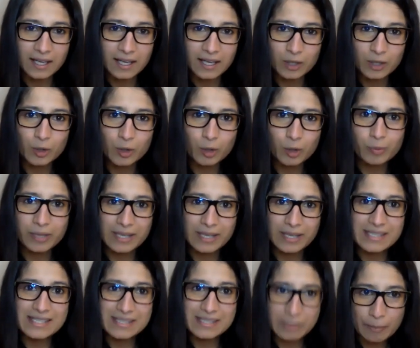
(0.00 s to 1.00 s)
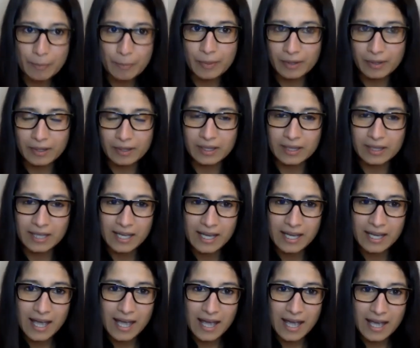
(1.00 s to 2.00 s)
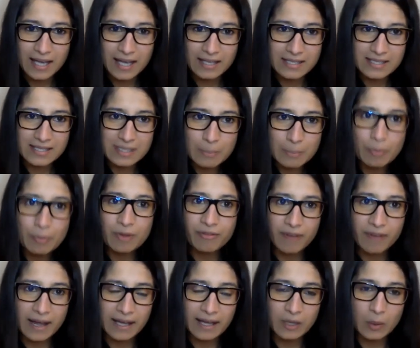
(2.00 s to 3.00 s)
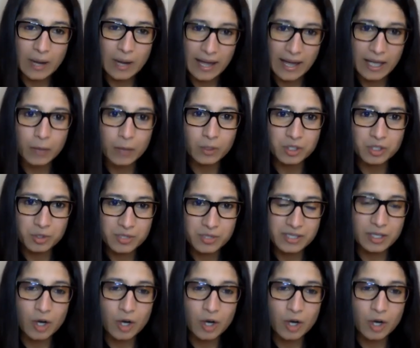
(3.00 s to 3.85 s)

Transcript: It could be as simple as simplifying your language using a